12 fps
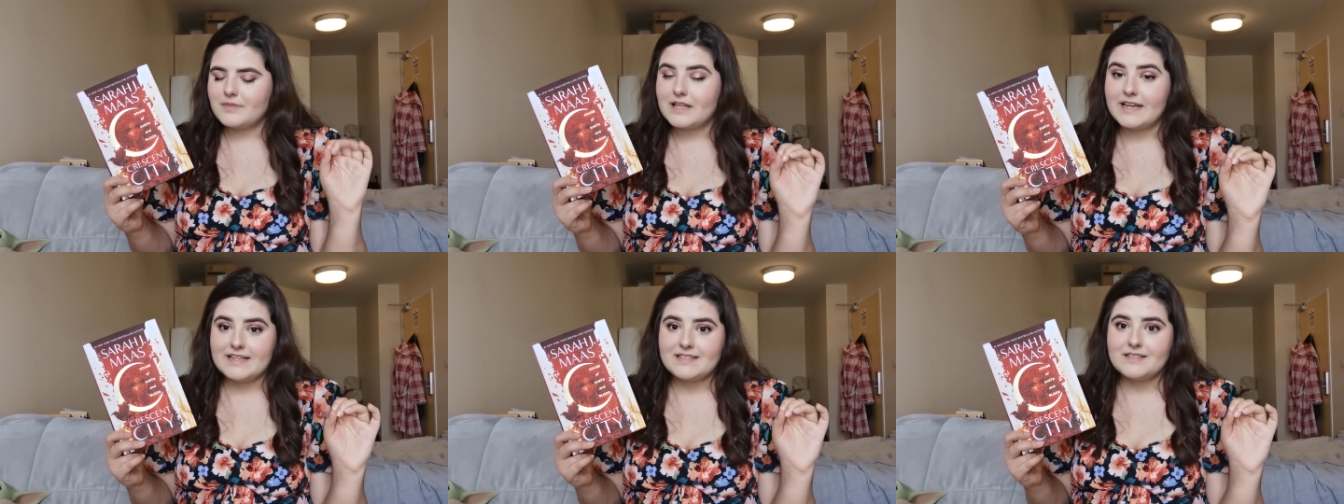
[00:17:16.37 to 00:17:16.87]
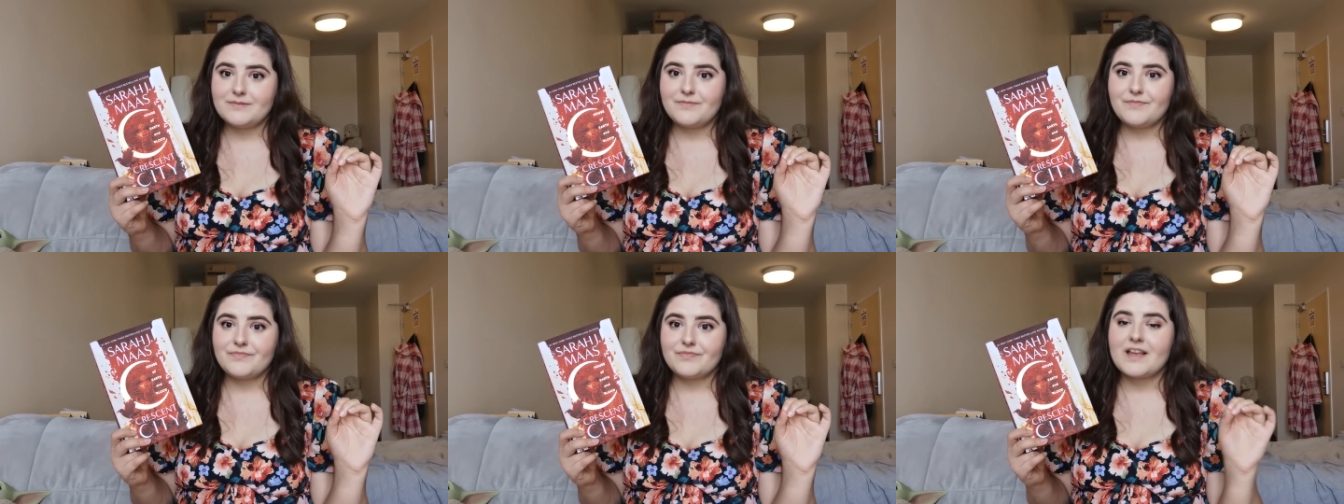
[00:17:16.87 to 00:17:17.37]
Please.
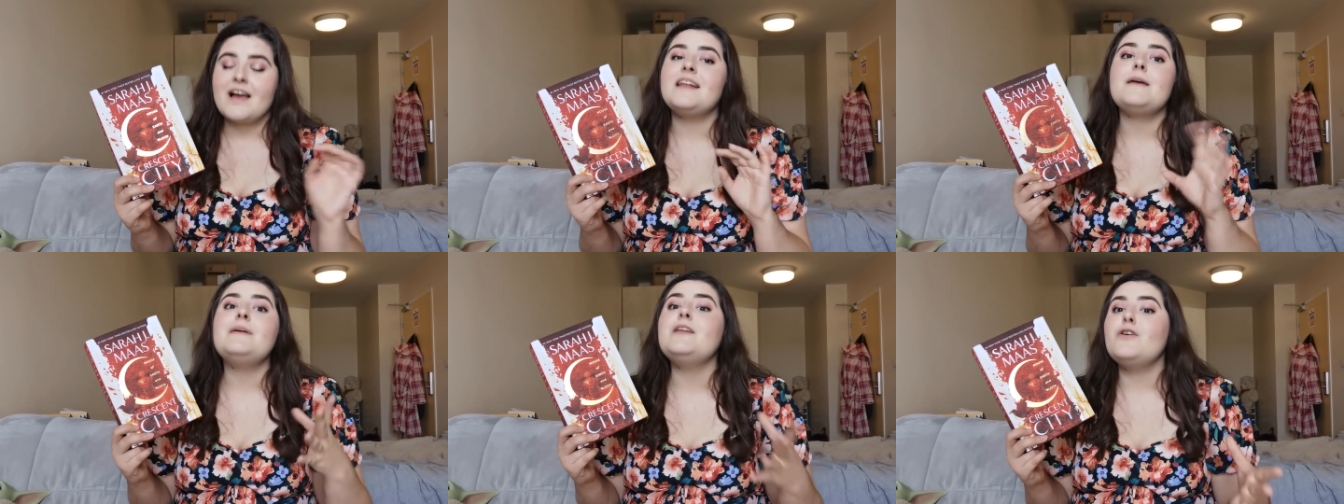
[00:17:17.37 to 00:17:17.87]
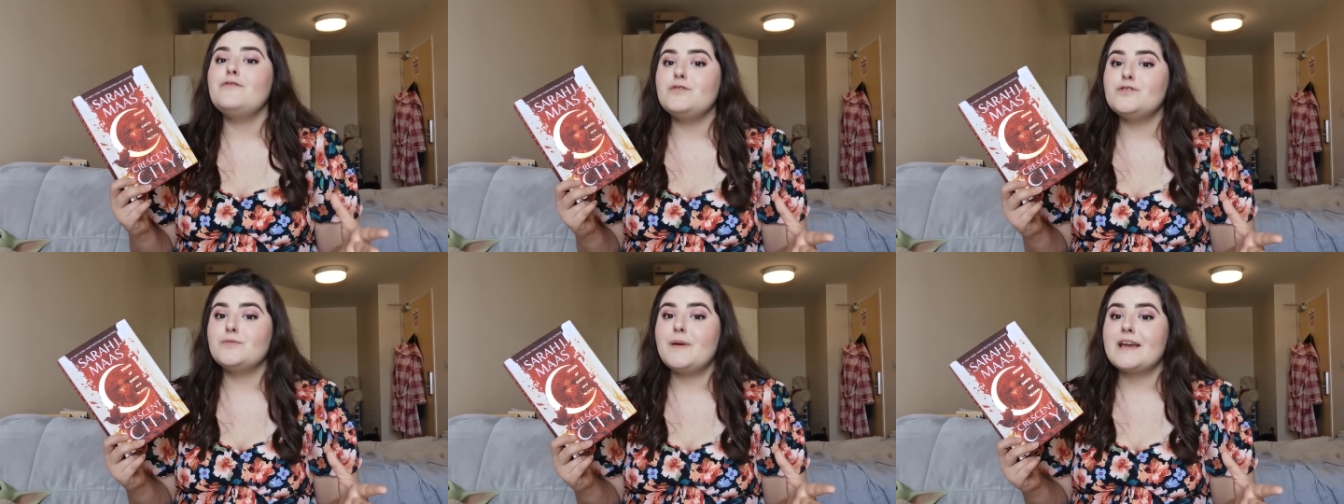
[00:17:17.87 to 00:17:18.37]
And let me know if
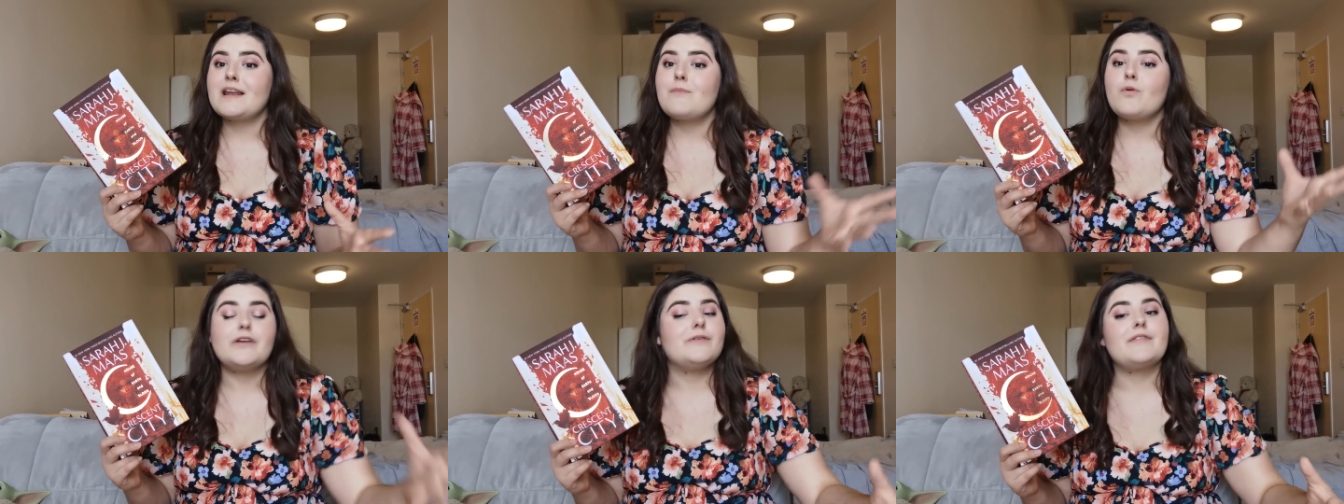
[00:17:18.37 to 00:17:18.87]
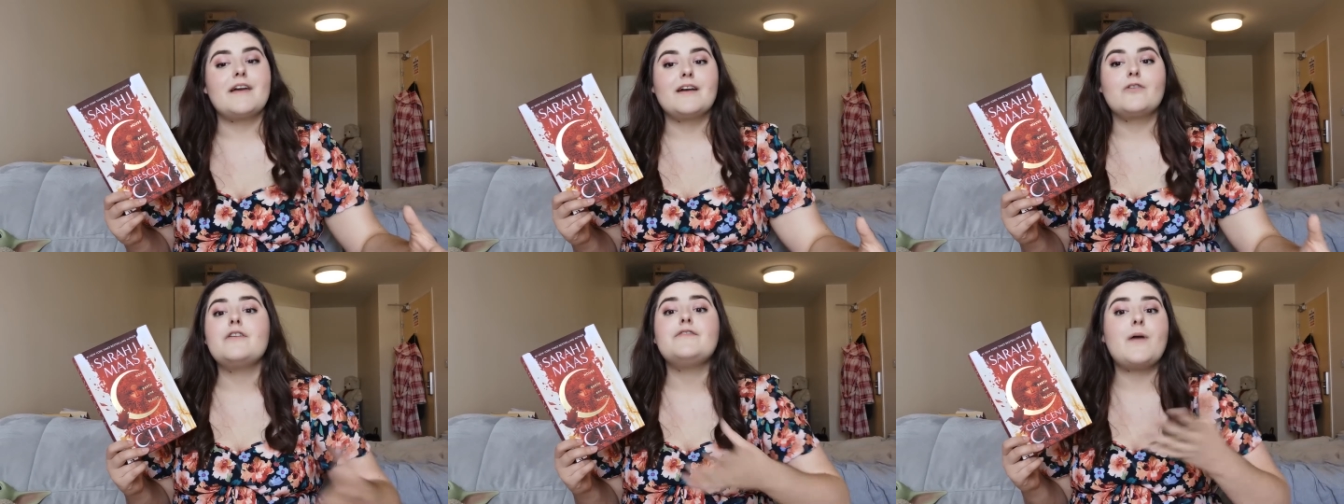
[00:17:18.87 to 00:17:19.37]
you do pick it up what you
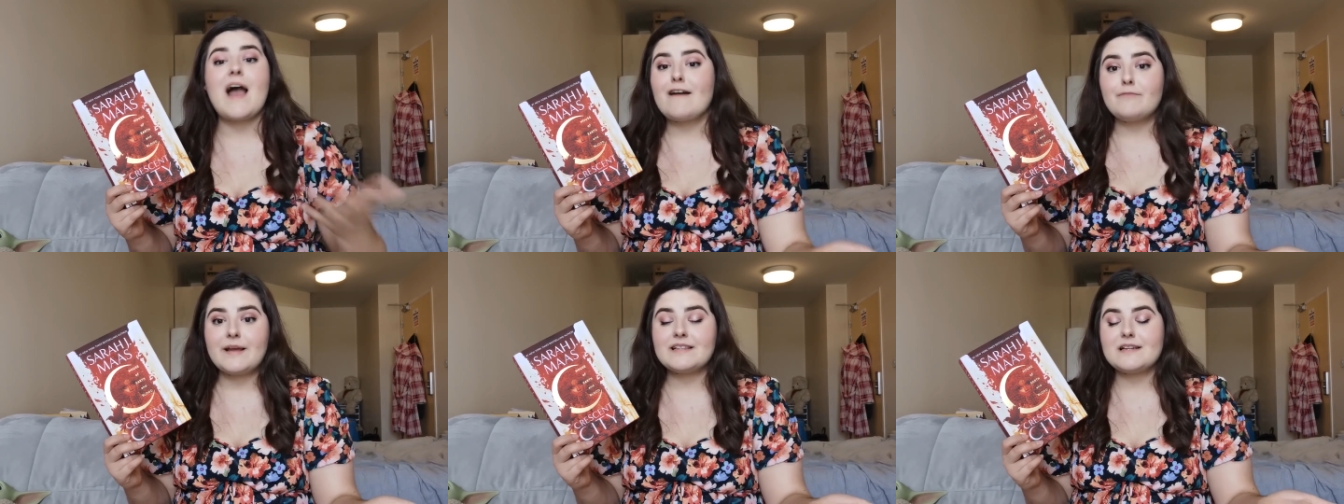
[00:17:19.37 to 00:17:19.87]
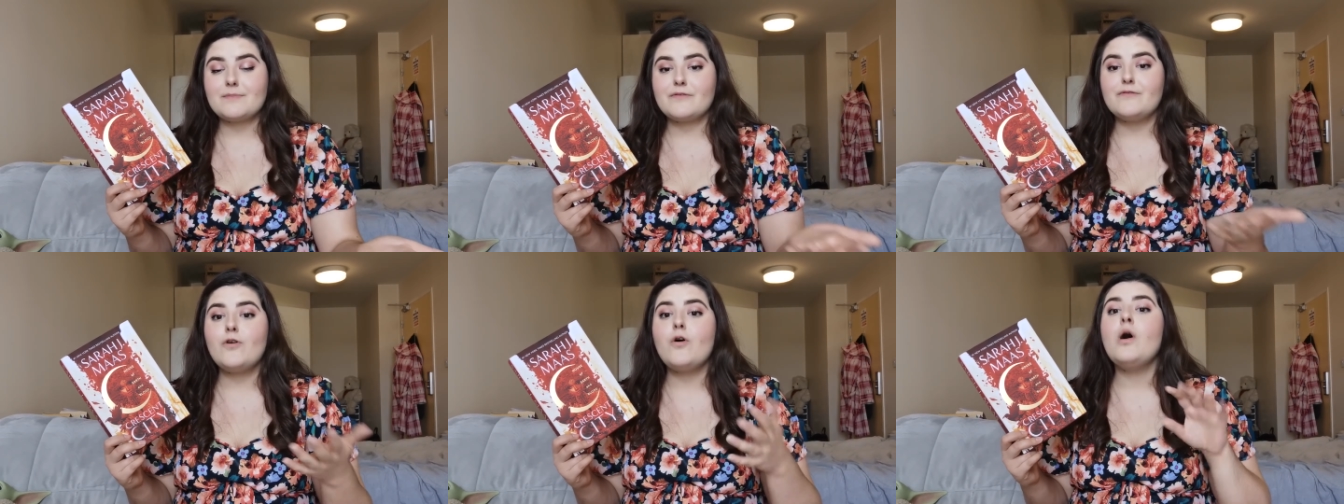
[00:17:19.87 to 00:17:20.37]
think, or if you have picked it up
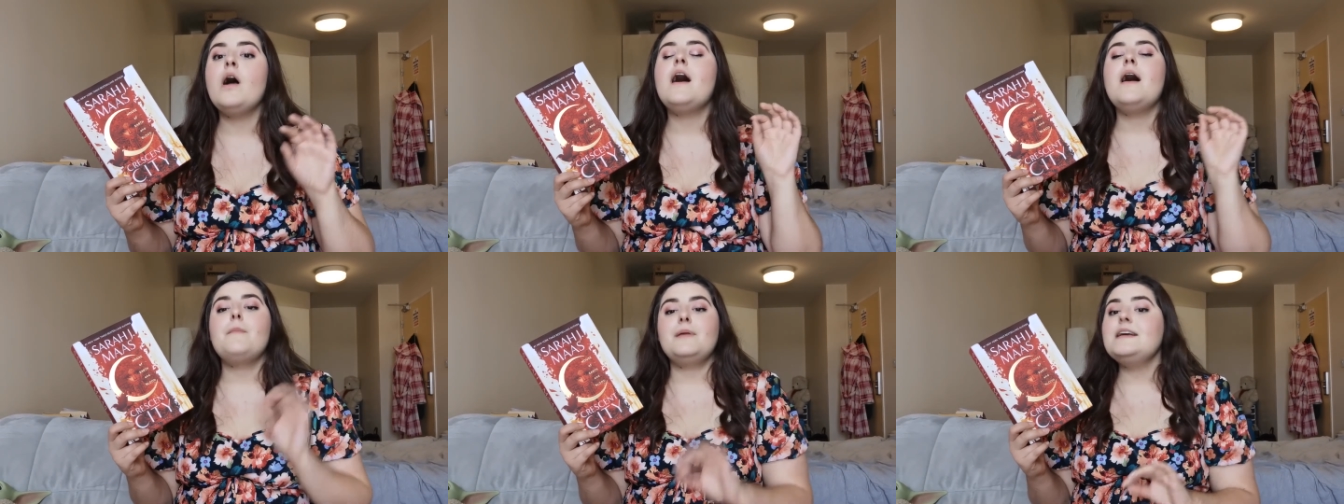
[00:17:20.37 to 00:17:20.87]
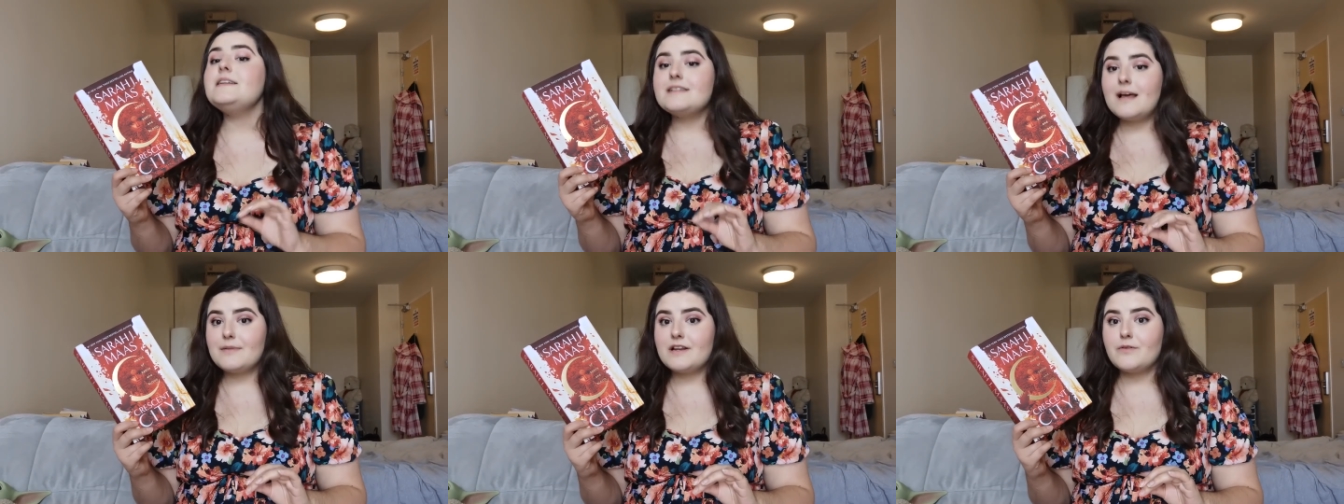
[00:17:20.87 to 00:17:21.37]
before, please
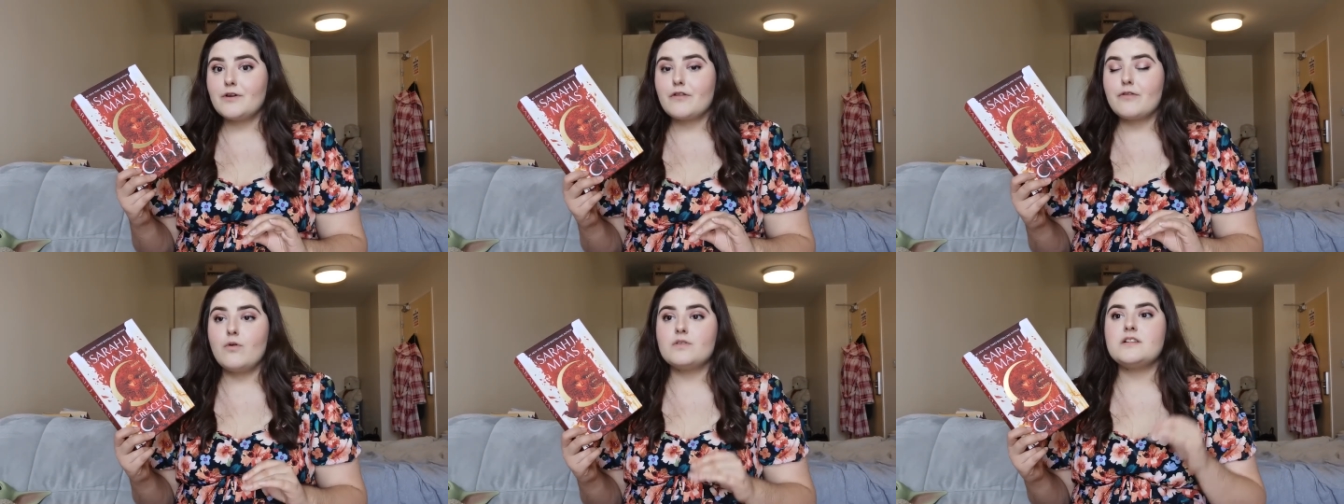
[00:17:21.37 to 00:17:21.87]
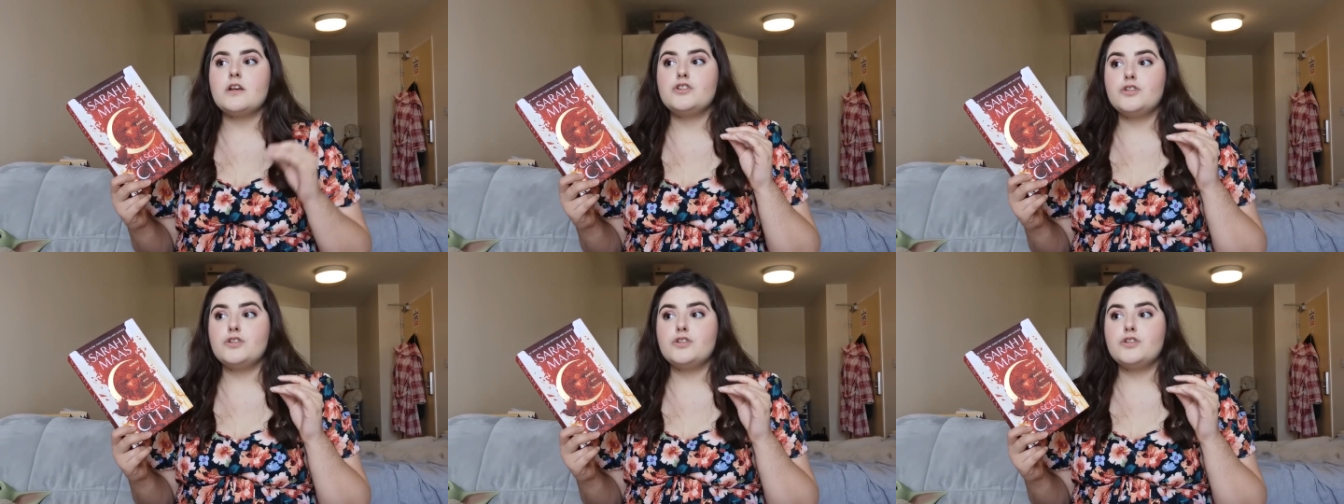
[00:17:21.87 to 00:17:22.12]
let me know your thoughts.